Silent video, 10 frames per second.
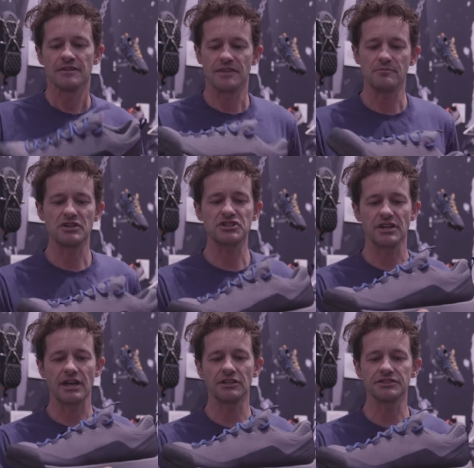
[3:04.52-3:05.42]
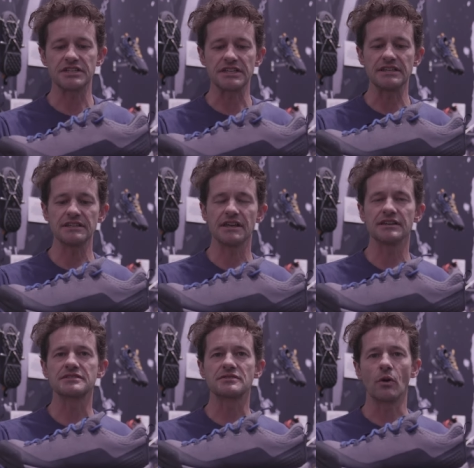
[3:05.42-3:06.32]
The Mission LT
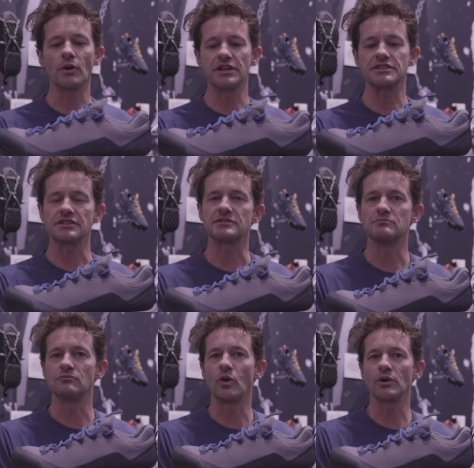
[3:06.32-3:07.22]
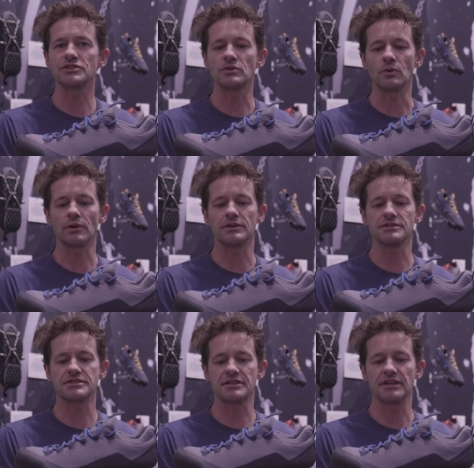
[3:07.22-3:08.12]
is oriented more
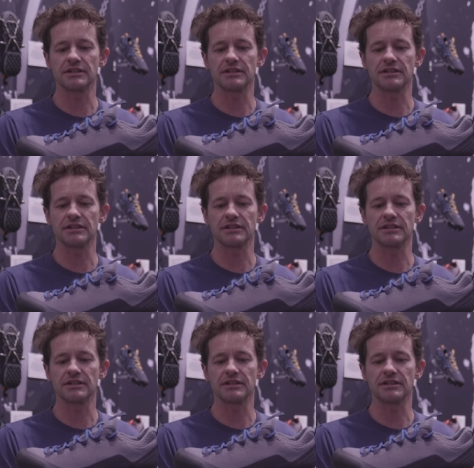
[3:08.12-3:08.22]
towards